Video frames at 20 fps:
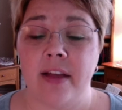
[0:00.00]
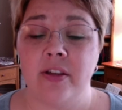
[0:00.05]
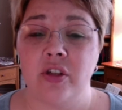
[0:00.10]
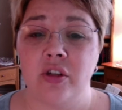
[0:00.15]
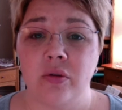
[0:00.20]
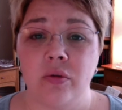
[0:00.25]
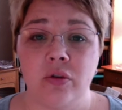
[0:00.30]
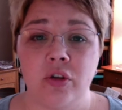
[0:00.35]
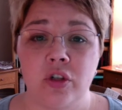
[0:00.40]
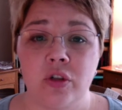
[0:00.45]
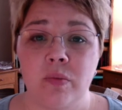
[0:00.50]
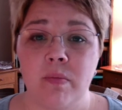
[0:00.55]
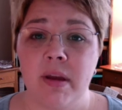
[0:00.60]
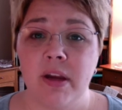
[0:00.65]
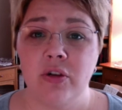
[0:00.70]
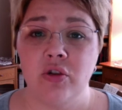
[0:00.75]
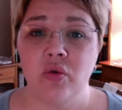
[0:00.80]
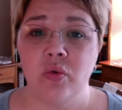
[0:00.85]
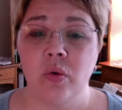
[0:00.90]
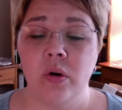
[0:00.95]
So just
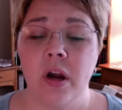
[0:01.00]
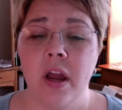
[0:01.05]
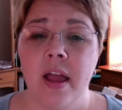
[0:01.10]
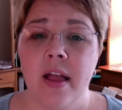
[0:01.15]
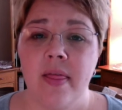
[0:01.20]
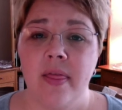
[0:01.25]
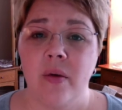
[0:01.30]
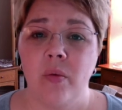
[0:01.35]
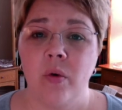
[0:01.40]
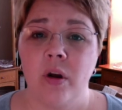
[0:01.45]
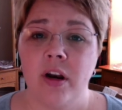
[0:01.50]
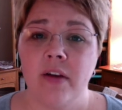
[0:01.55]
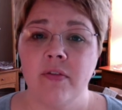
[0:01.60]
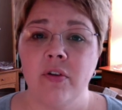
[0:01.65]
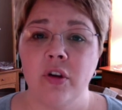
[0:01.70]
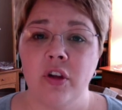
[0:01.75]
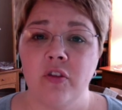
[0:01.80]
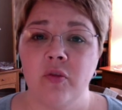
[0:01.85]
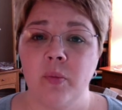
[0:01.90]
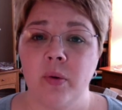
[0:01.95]
make sure that whatever
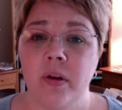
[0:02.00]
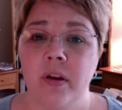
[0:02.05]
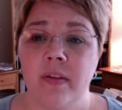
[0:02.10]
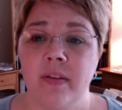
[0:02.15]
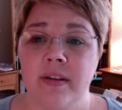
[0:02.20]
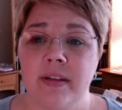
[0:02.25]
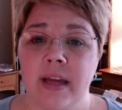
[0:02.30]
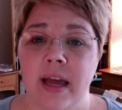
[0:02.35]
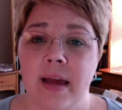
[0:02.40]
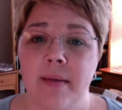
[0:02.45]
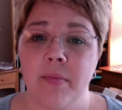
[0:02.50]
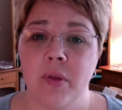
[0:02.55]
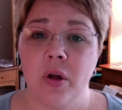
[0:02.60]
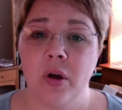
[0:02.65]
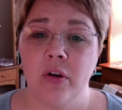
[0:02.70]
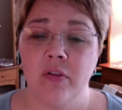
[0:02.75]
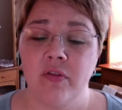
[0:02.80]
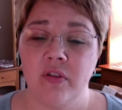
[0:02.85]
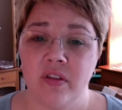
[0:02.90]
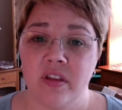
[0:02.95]
you've put in the time
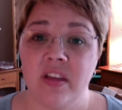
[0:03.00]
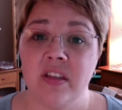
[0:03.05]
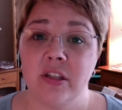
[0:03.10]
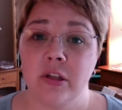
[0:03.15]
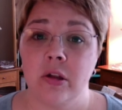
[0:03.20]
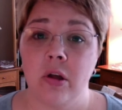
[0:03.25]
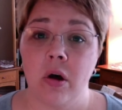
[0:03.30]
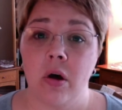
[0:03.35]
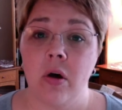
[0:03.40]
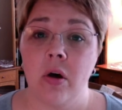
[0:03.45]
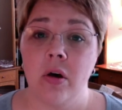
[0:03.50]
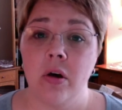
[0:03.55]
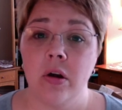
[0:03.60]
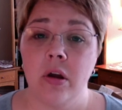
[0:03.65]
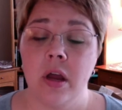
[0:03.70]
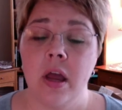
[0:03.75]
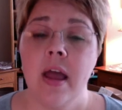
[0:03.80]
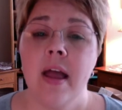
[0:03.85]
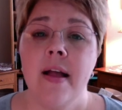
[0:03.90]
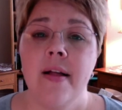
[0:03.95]
log for this log
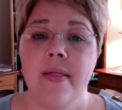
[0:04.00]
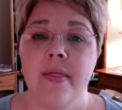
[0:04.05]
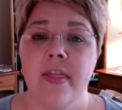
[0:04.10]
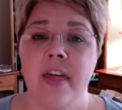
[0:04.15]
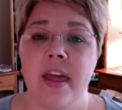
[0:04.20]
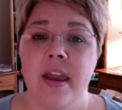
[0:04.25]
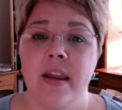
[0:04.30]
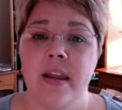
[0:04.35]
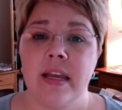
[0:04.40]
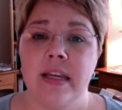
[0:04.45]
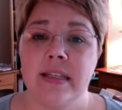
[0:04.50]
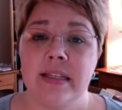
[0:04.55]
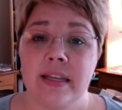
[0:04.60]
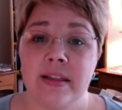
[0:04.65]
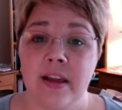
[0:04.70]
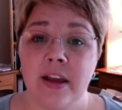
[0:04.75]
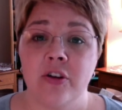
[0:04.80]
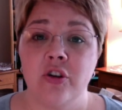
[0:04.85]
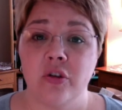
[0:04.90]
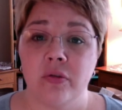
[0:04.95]
that is in
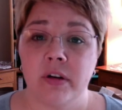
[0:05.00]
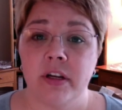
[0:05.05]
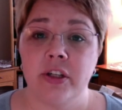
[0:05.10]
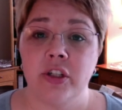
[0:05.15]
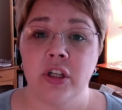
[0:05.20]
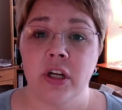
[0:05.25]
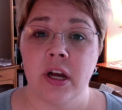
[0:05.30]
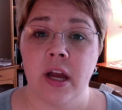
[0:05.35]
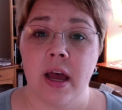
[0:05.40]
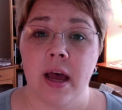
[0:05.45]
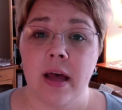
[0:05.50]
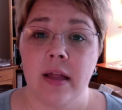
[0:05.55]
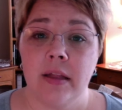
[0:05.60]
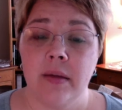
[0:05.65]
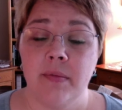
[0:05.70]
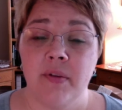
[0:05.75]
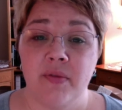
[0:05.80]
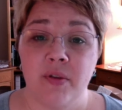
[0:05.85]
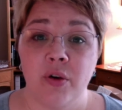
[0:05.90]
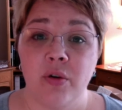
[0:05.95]
that duration
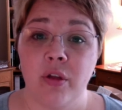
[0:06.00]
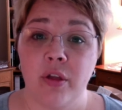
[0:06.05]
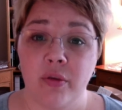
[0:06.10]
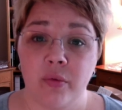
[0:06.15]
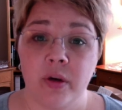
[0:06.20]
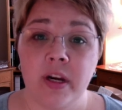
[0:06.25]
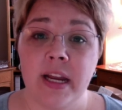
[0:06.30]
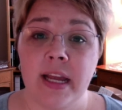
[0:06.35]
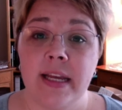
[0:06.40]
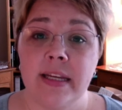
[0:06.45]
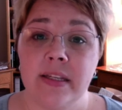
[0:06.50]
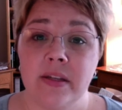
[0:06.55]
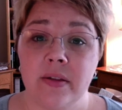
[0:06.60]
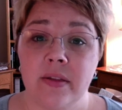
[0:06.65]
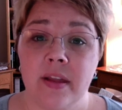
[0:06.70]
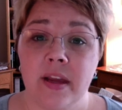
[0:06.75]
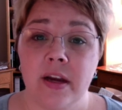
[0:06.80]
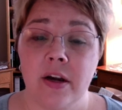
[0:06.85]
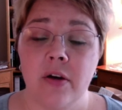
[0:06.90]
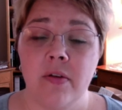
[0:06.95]
column, if there's 3 days on
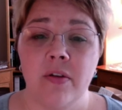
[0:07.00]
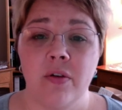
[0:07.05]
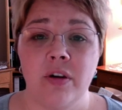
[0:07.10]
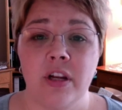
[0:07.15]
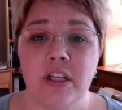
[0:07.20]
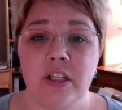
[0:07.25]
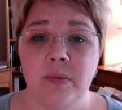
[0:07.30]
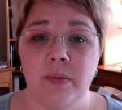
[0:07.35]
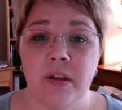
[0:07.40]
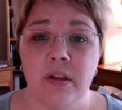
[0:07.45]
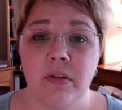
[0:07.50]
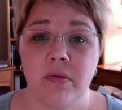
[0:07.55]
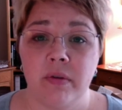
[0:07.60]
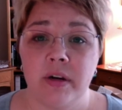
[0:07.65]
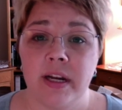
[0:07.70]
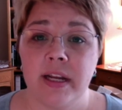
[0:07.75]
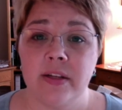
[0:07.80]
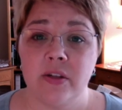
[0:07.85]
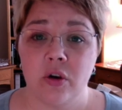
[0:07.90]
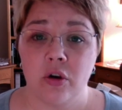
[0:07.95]
there, there needs to be 3
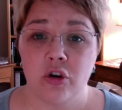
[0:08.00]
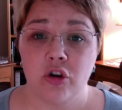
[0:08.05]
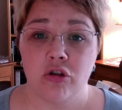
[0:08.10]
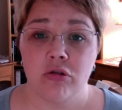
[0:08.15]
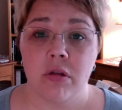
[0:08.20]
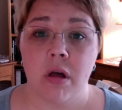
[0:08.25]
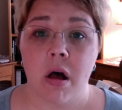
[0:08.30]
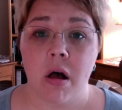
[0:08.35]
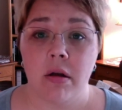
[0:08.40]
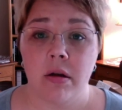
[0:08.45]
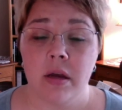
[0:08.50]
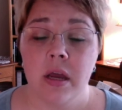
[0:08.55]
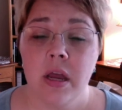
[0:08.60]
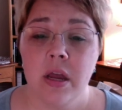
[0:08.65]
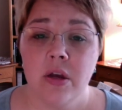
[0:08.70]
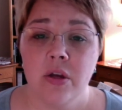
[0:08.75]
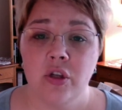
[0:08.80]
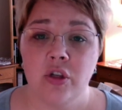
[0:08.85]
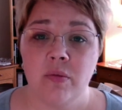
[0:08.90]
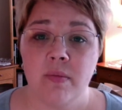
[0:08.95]
days on your log.
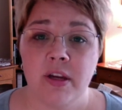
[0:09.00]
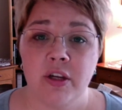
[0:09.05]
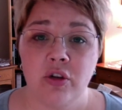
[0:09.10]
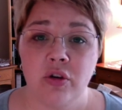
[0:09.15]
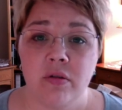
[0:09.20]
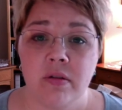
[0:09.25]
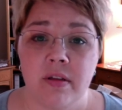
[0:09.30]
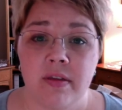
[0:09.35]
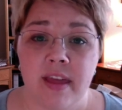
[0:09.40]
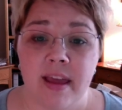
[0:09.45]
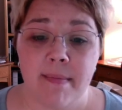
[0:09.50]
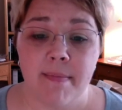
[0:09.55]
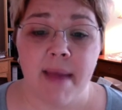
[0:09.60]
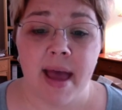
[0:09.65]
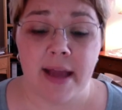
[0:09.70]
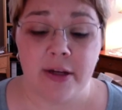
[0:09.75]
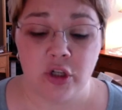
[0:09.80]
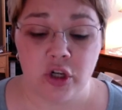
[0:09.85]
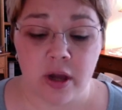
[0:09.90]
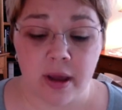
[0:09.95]
So make sure that they
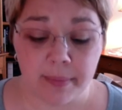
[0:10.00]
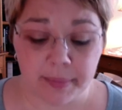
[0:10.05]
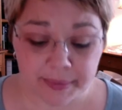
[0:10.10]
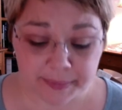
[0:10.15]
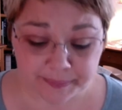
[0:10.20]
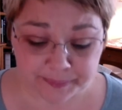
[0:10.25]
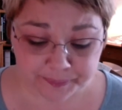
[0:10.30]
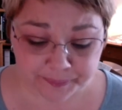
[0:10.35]
match up.